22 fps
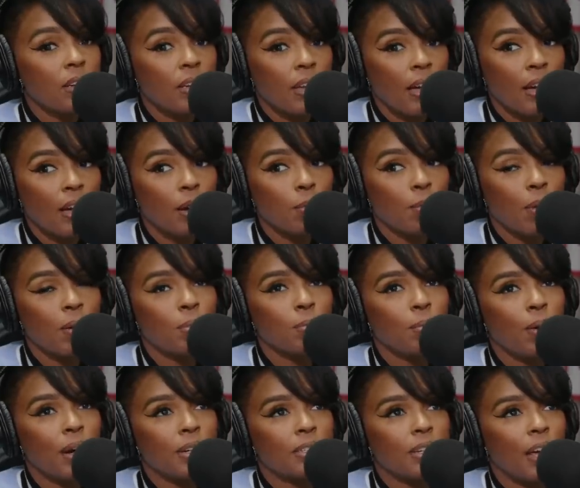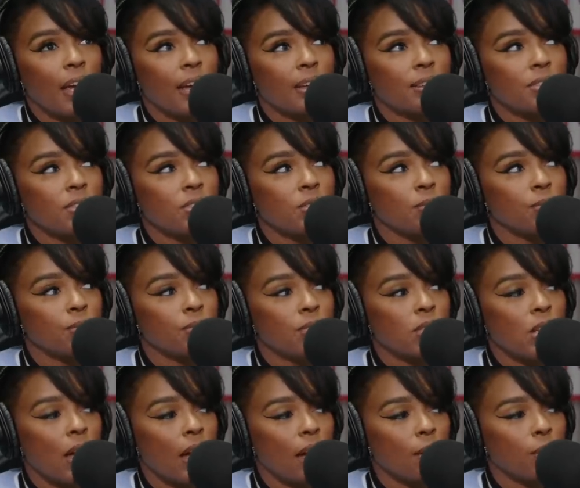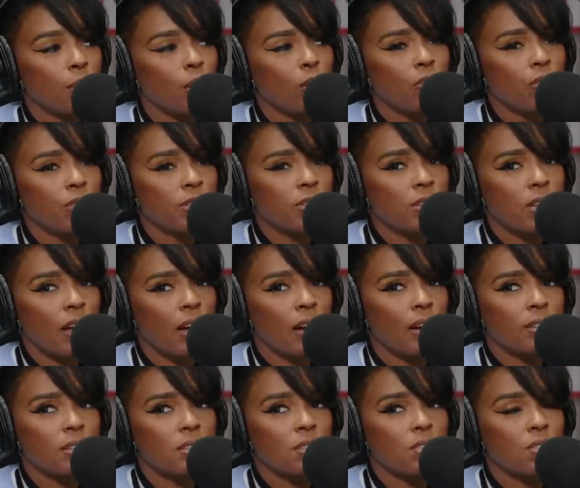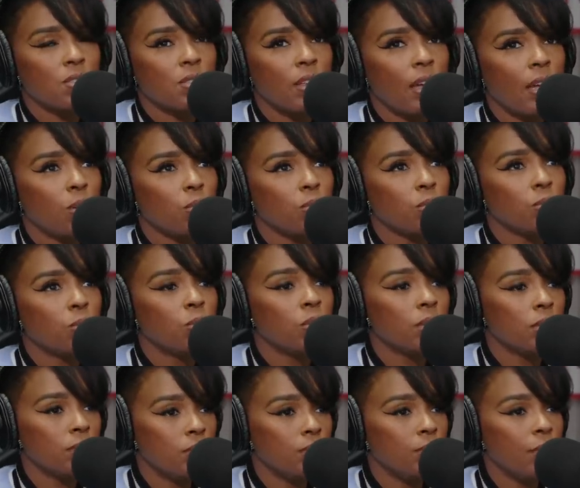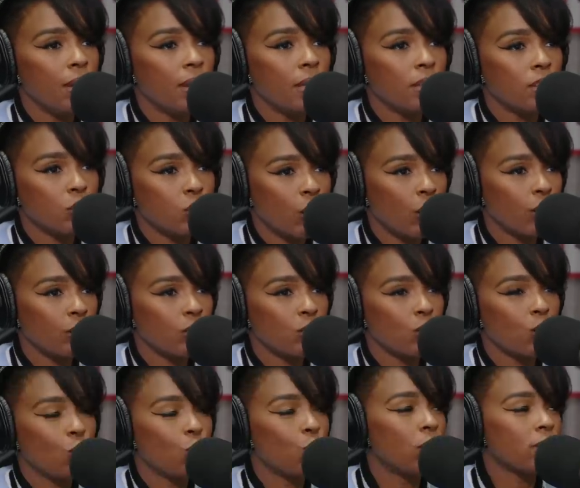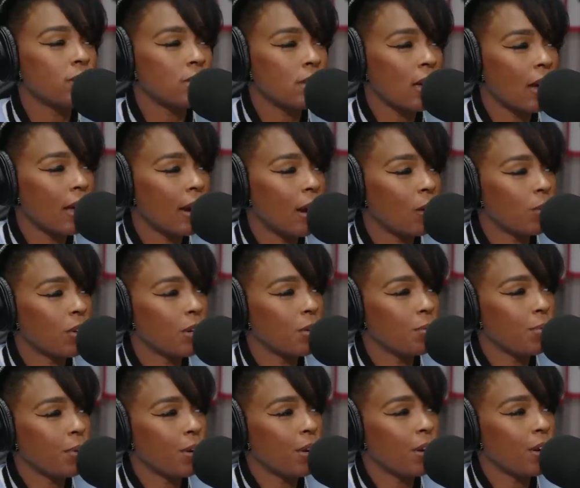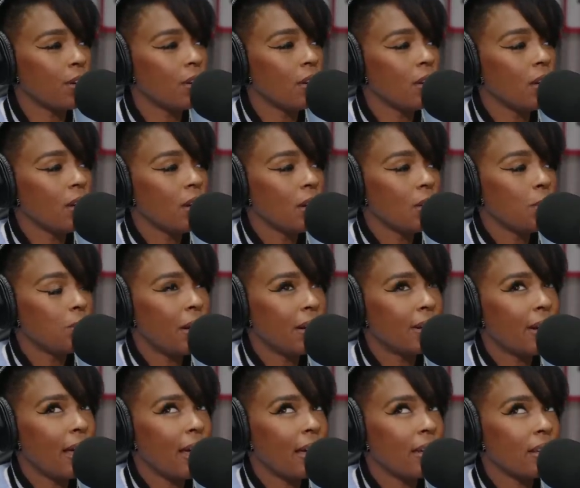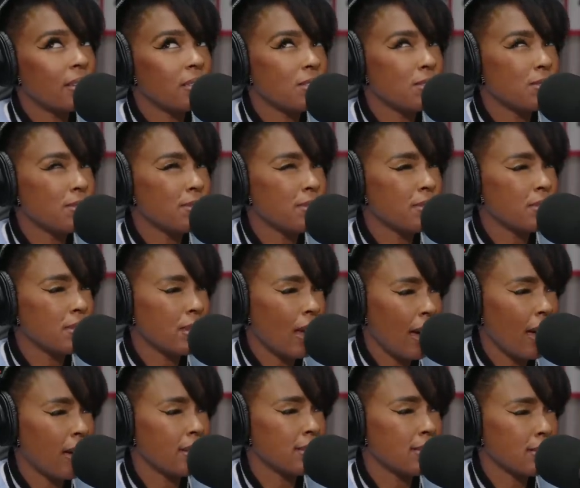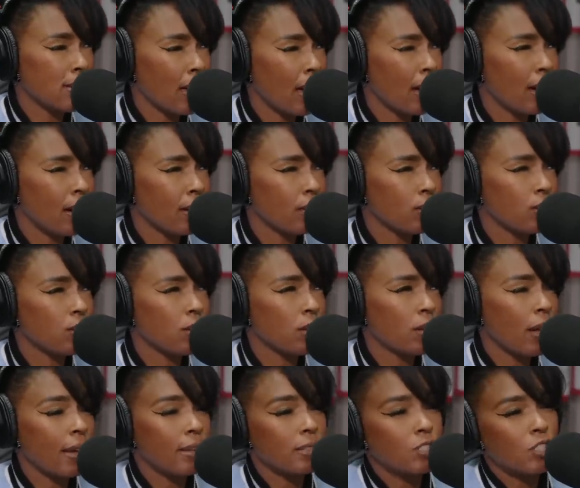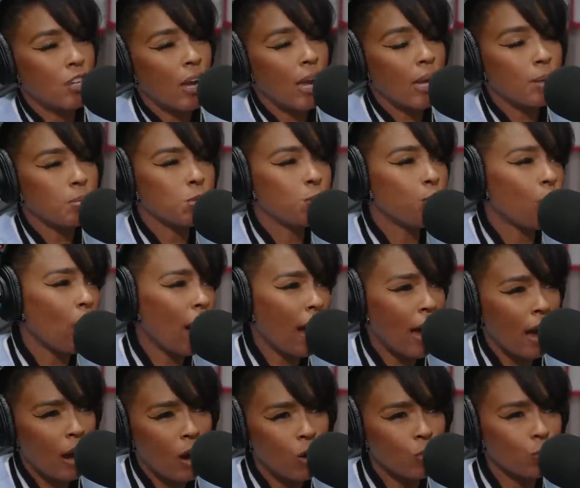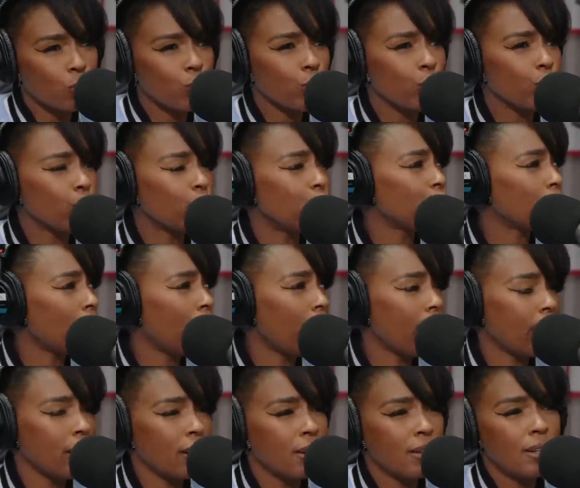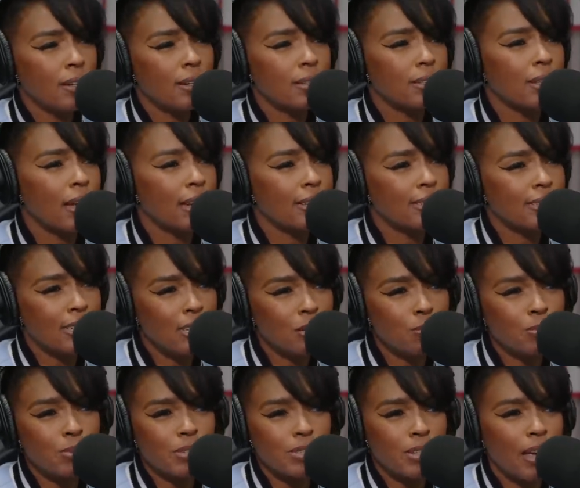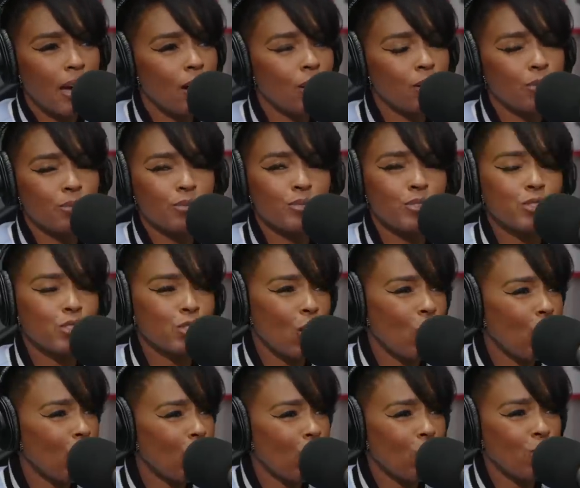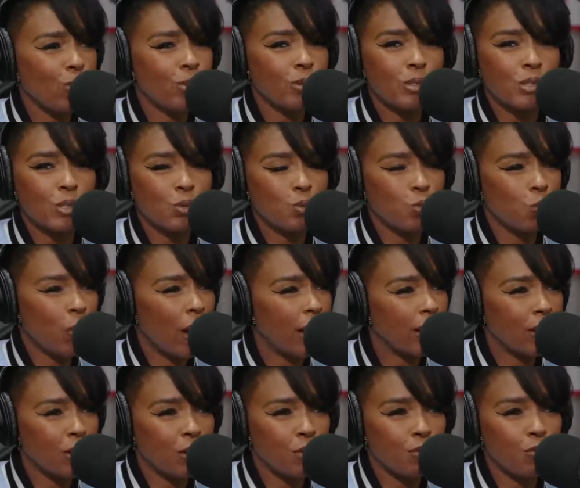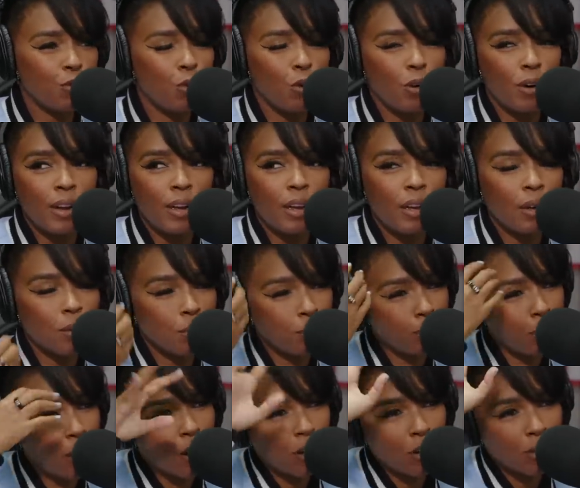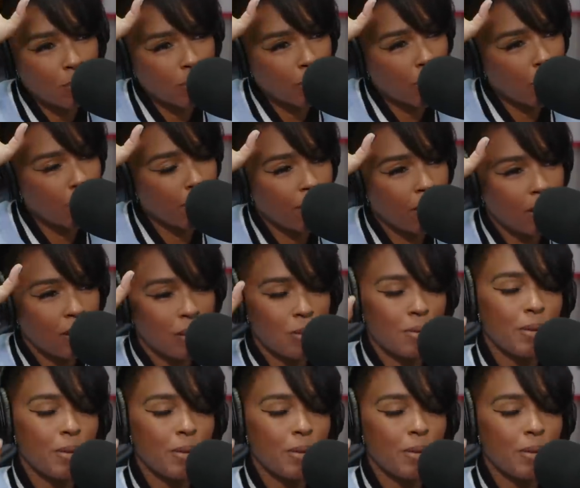Yeah, my my dad's side, both his sides, they would be in the church. So mm -hmm. one mm-hmm. side I would compare my dad's dad's side to like James Brown, real gotcha. like that deep South soul, sweating on the forehead, perm mm -hmm. coming up,